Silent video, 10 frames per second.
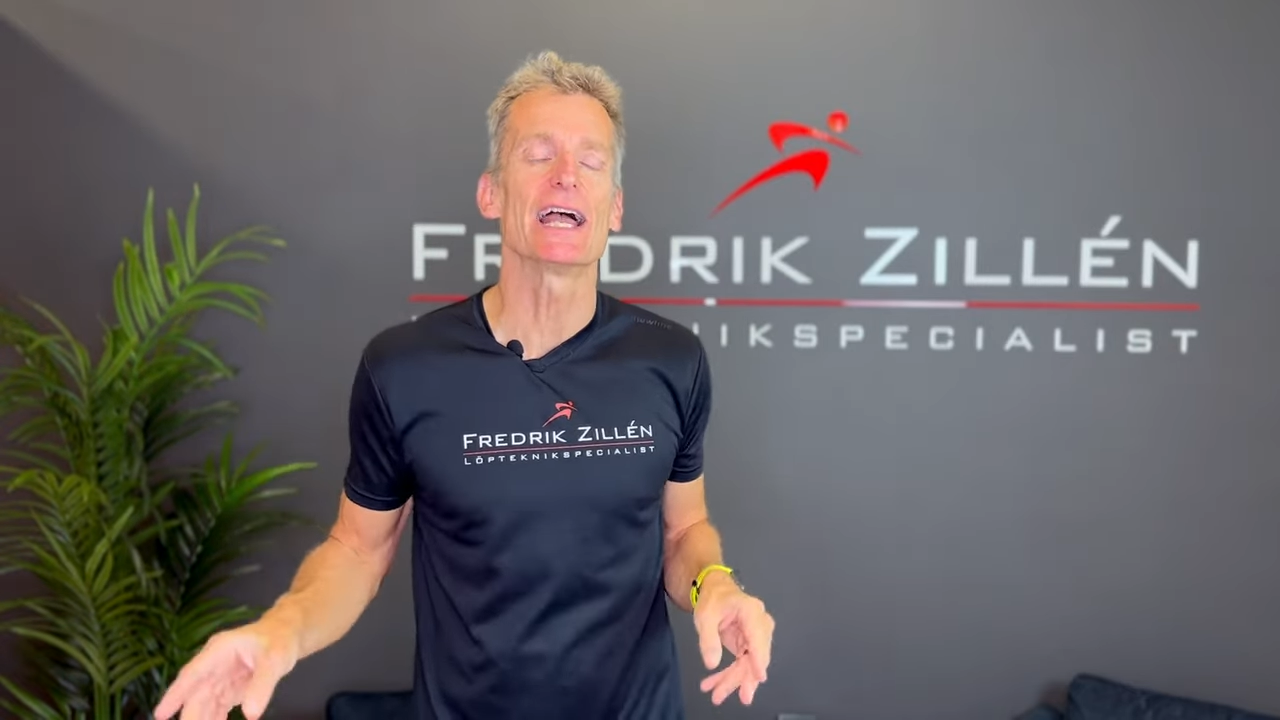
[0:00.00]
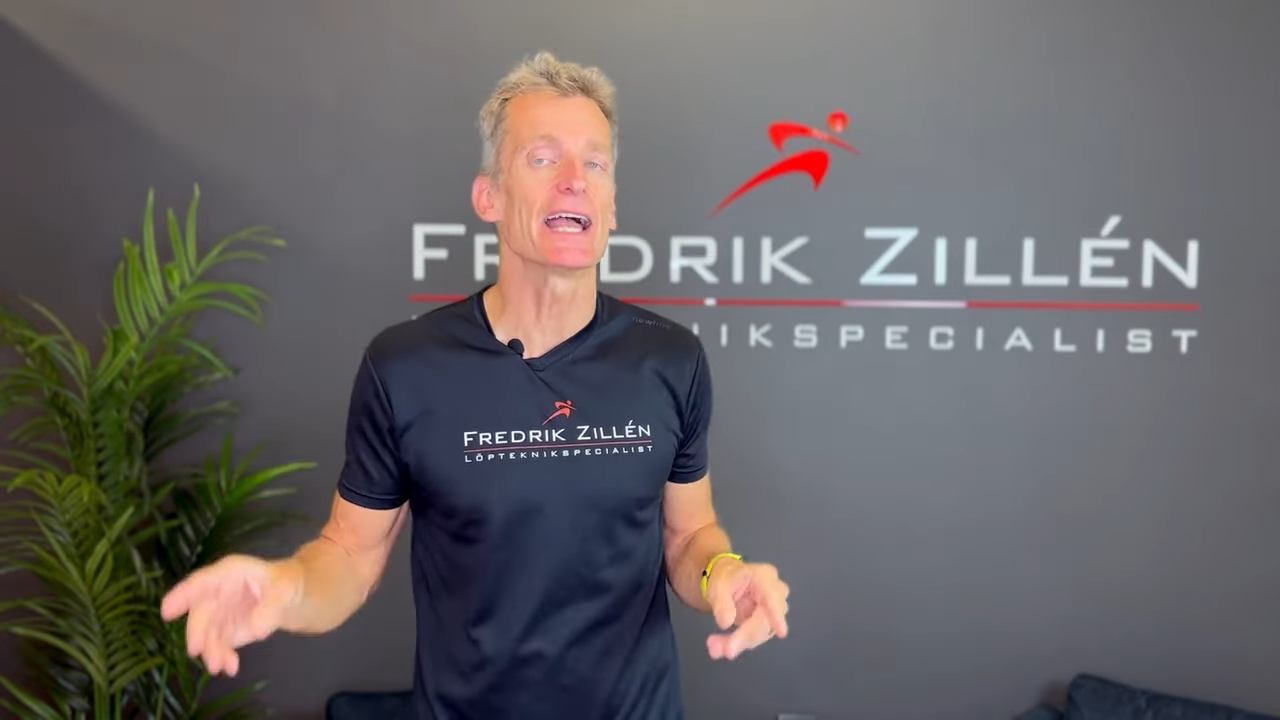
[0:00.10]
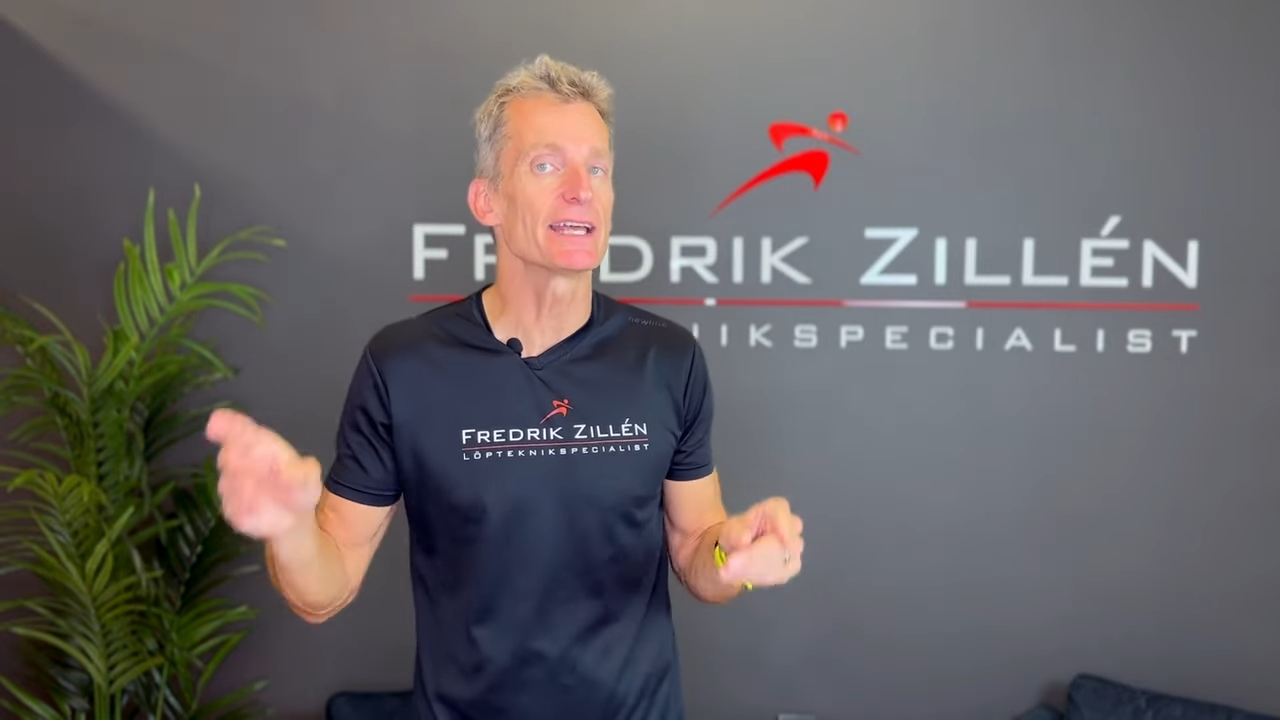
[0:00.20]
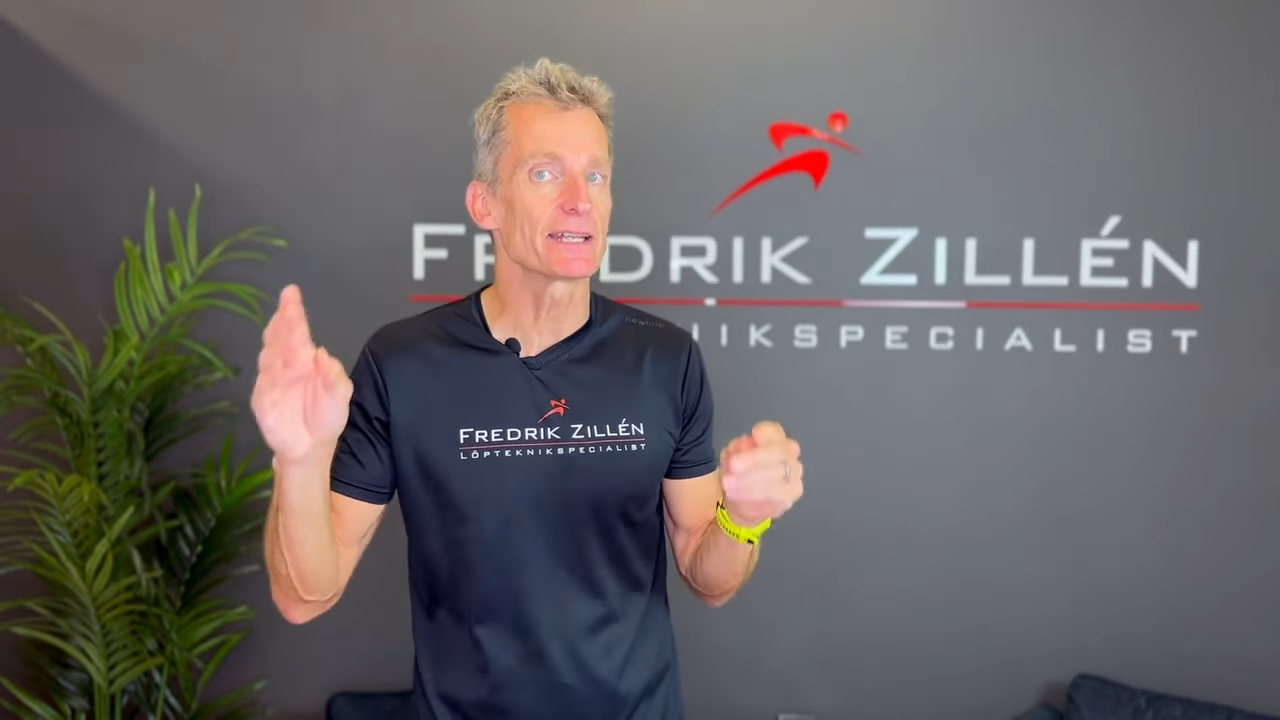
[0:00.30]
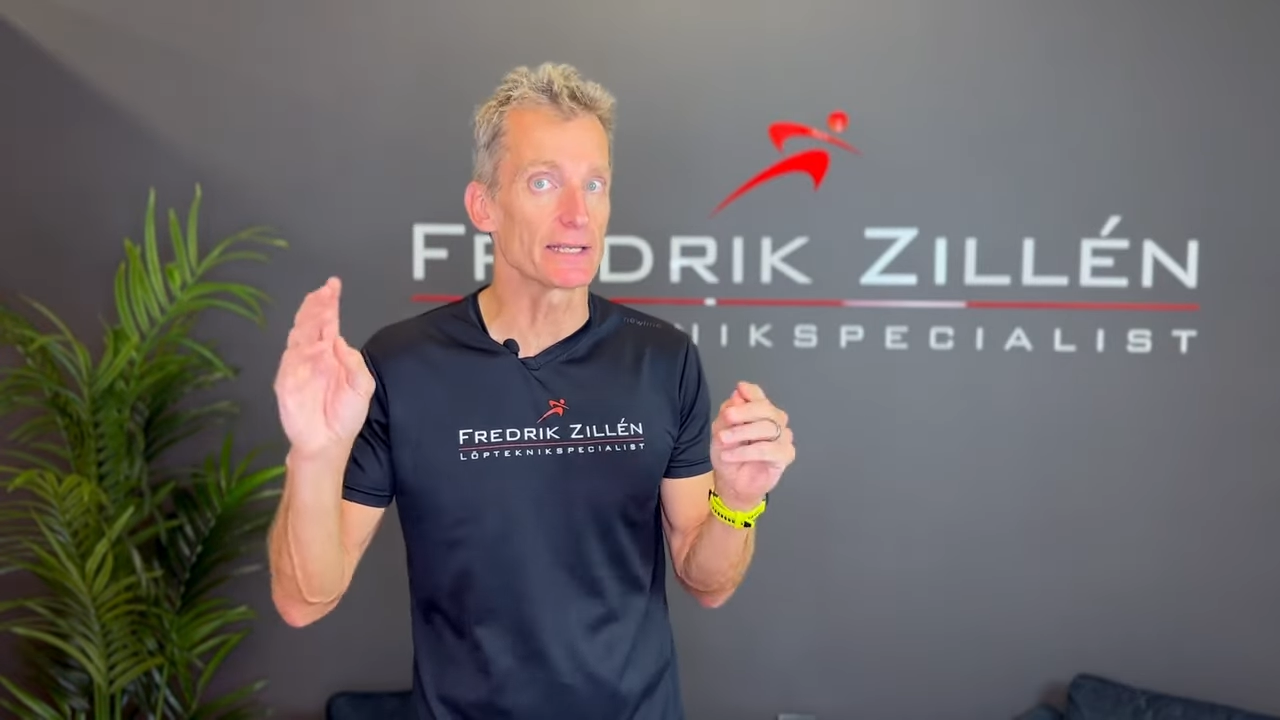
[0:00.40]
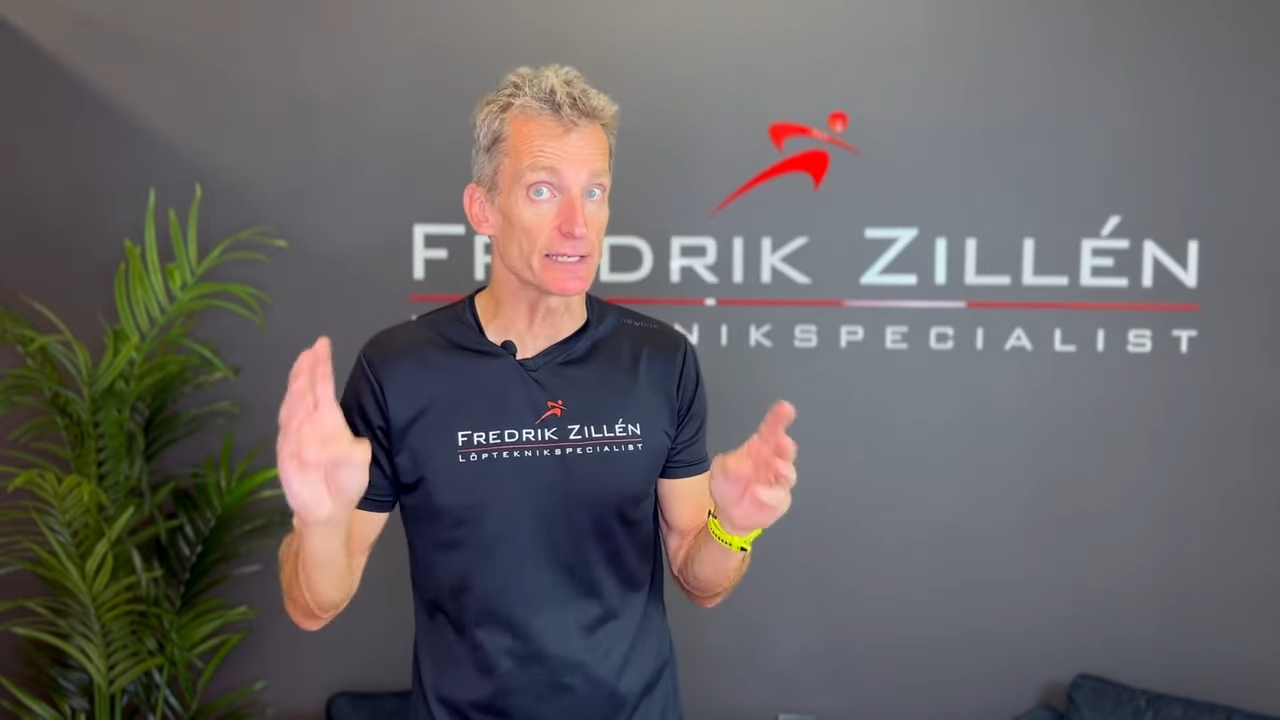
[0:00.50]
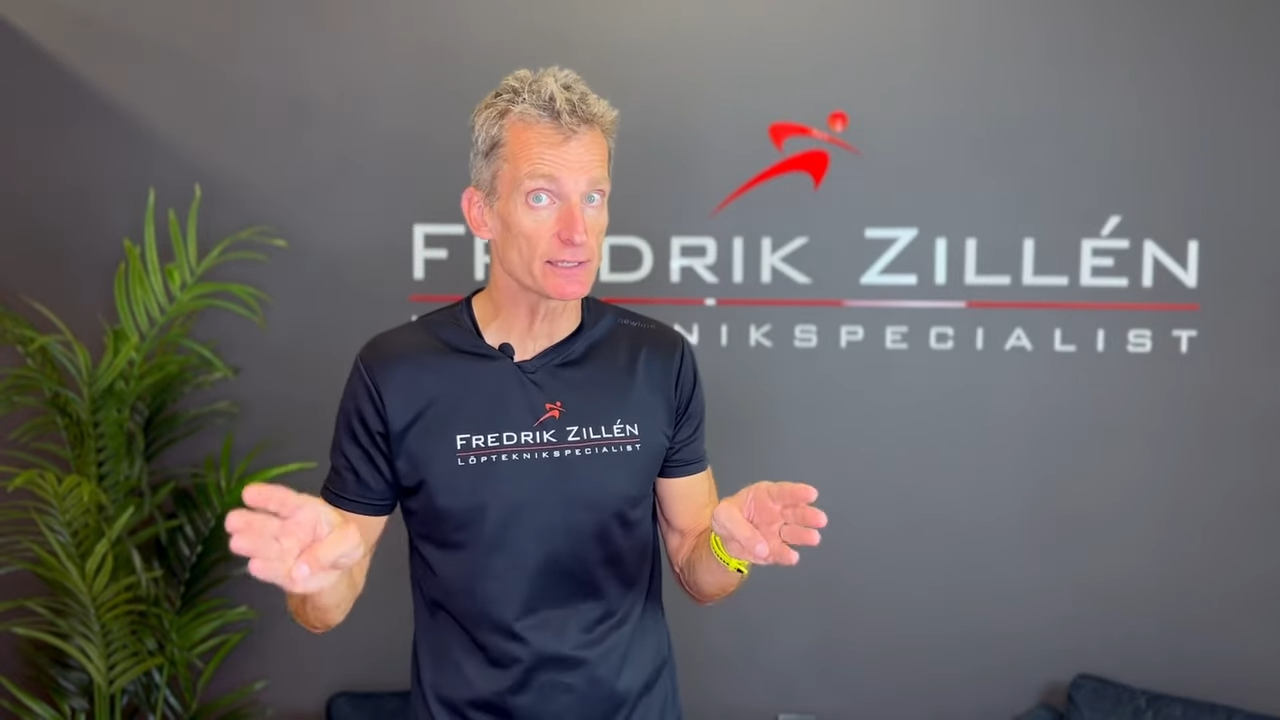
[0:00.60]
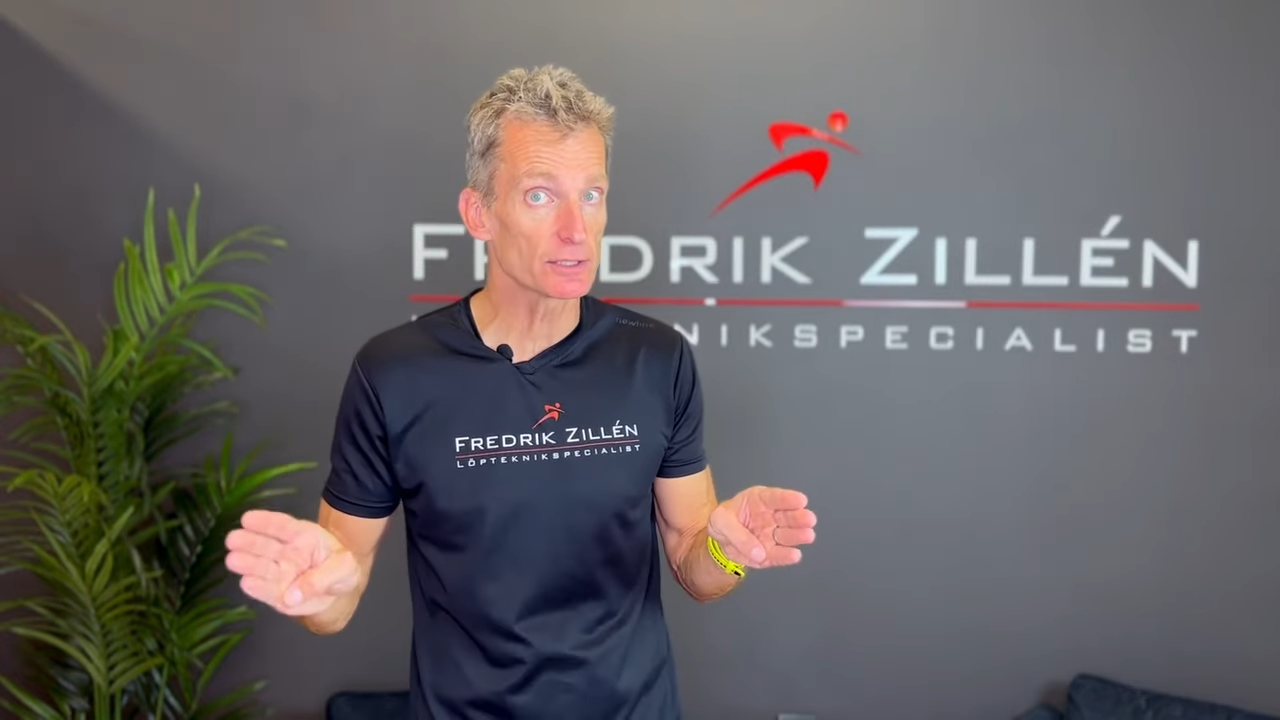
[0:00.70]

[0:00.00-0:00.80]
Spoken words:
and is